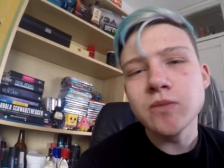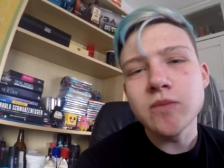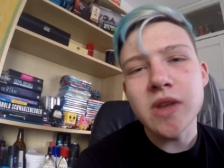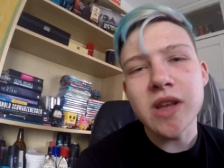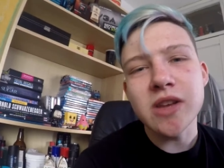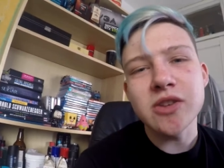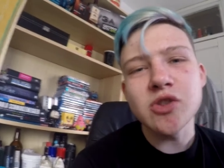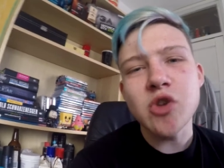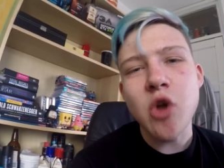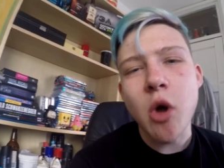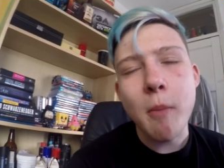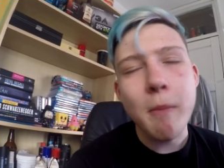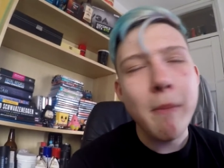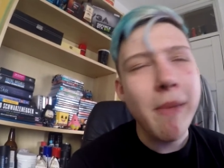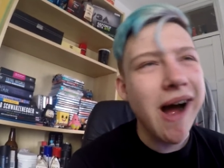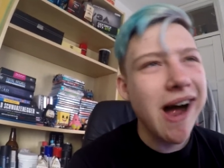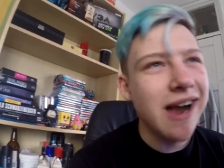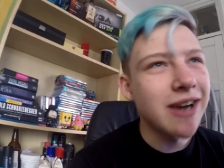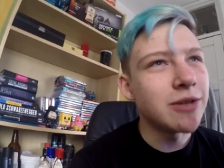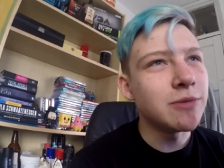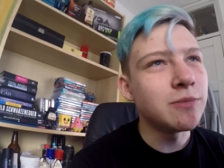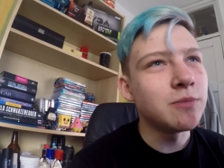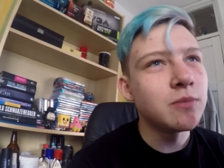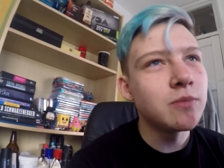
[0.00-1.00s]
It's not
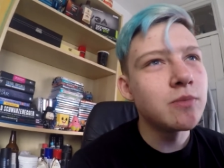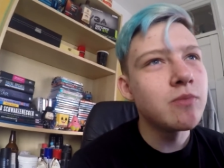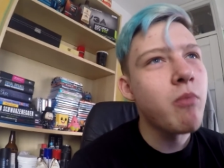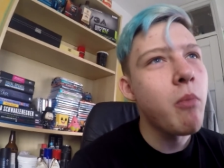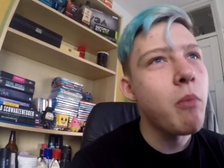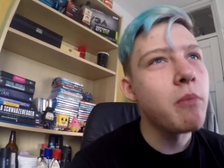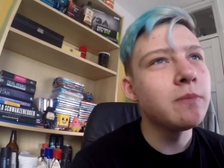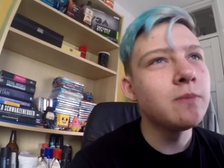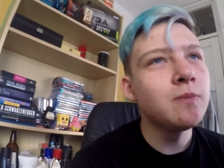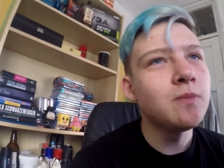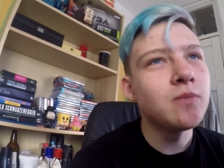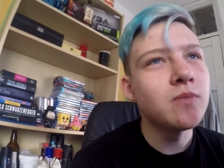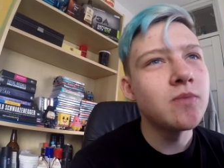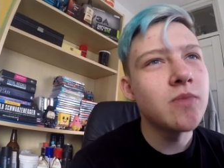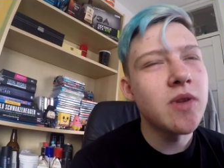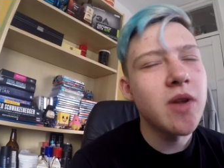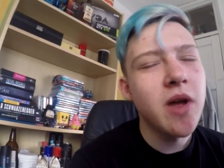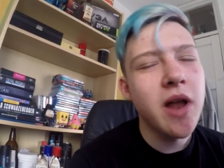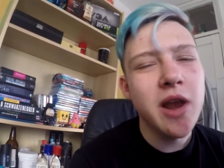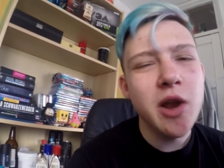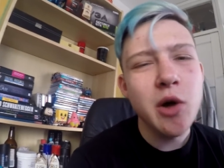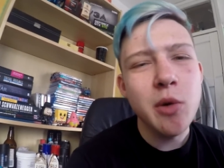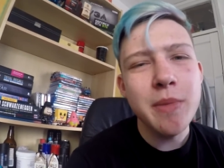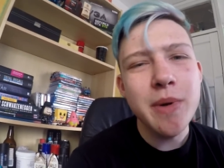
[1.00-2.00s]
bad.
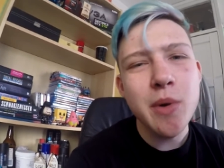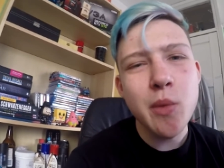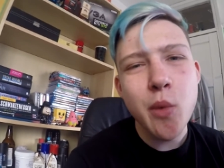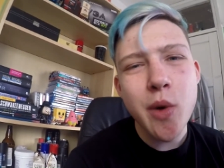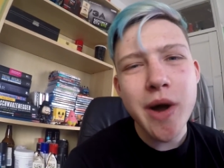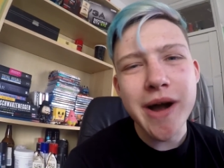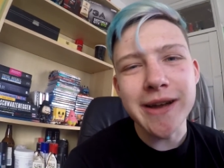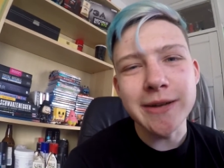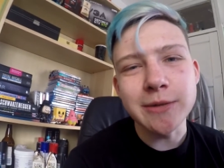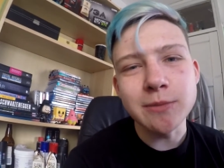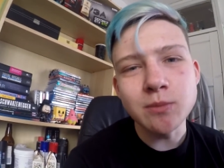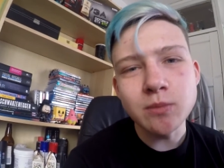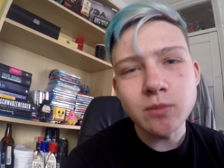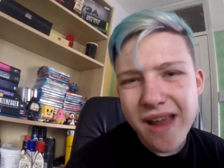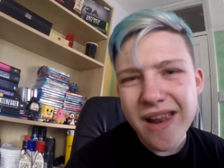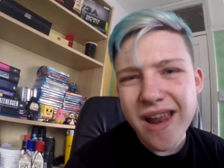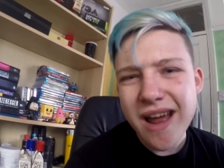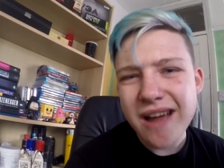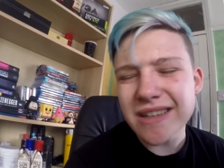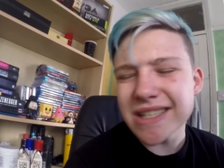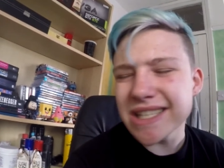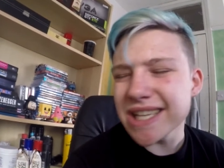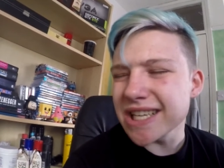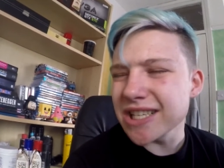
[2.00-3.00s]
A little bit weird.
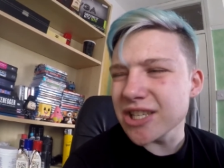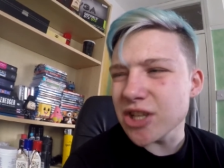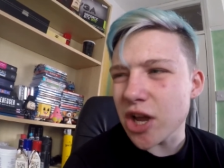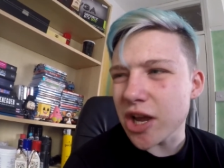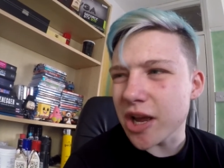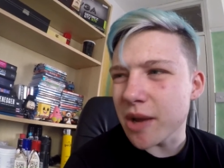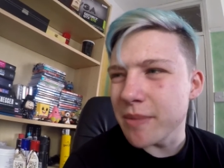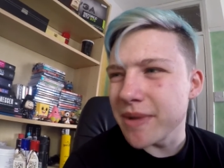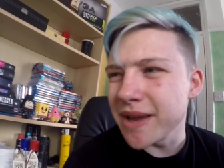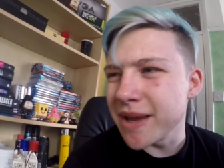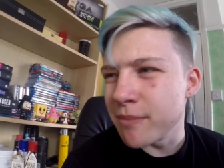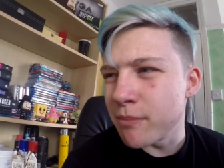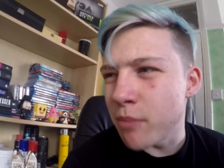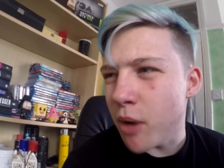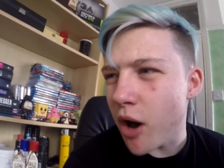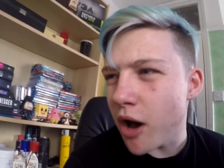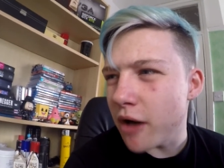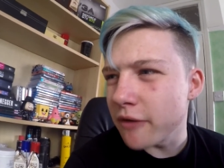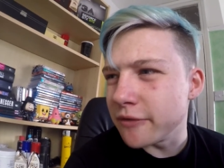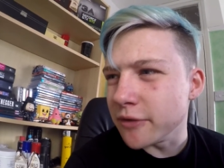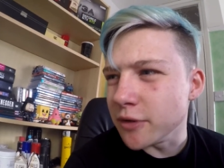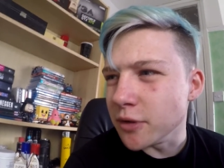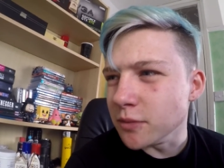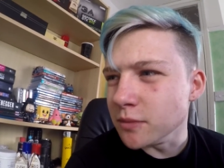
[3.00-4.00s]
Now it tastes like I'm eating
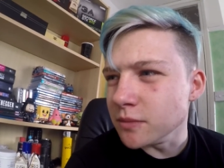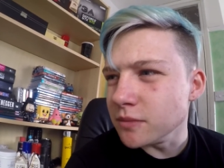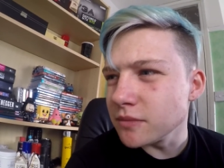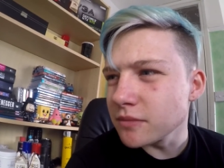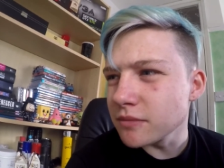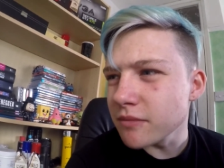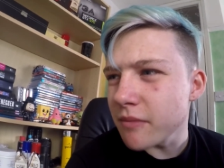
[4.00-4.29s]
perfume.